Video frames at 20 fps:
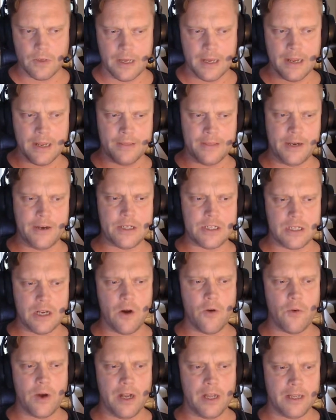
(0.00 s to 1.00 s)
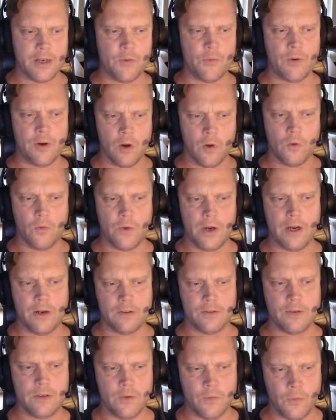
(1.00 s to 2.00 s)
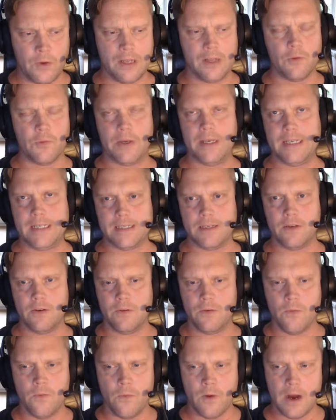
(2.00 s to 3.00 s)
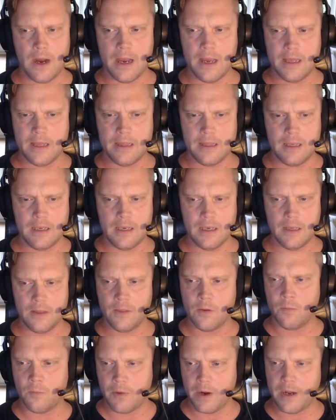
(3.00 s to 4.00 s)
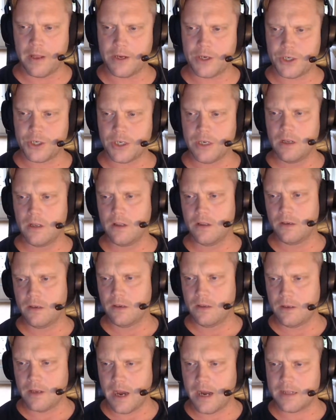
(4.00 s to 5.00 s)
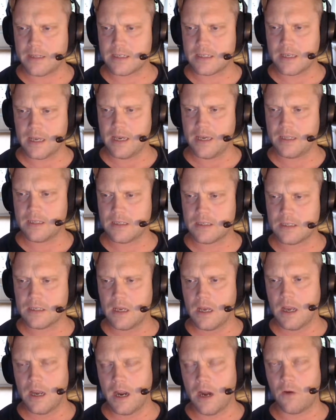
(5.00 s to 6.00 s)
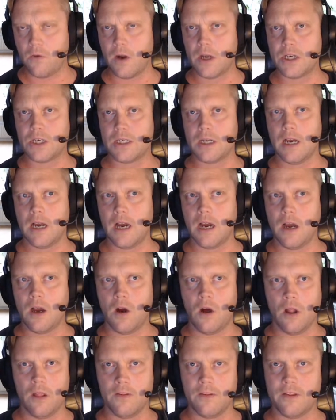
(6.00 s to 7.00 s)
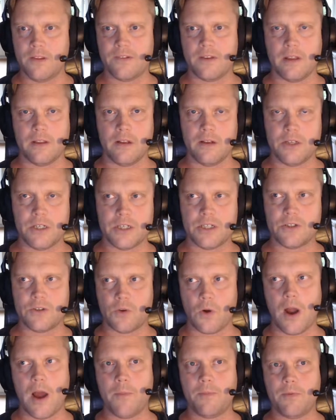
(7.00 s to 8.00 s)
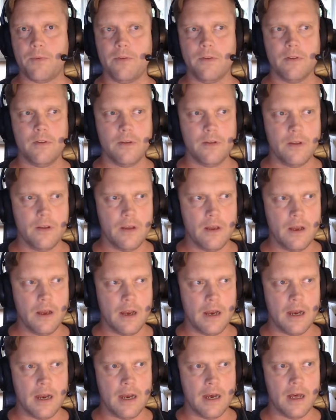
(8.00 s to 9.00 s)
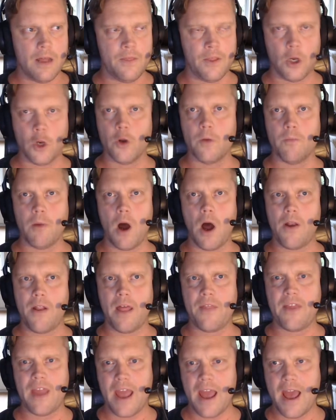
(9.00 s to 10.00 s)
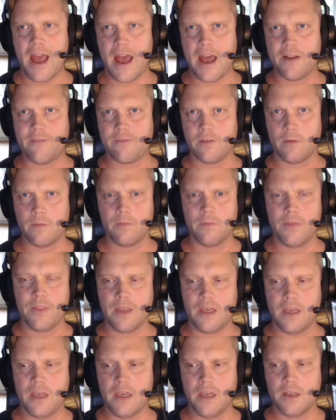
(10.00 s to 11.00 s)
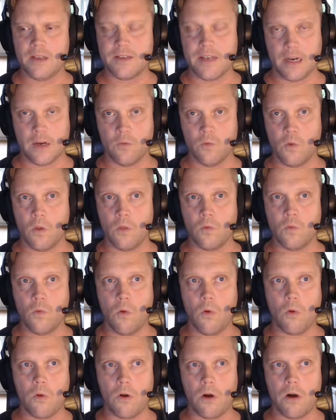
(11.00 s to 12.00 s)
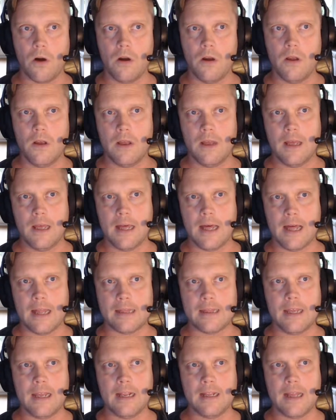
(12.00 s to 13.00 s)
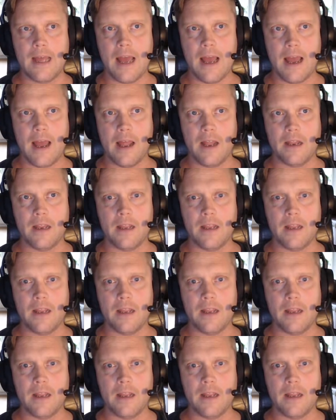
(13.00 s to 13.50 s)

There's no real reason why the British, United States, and Russia all of a sudden just dropped the good bond that they had from the Second World War. I think that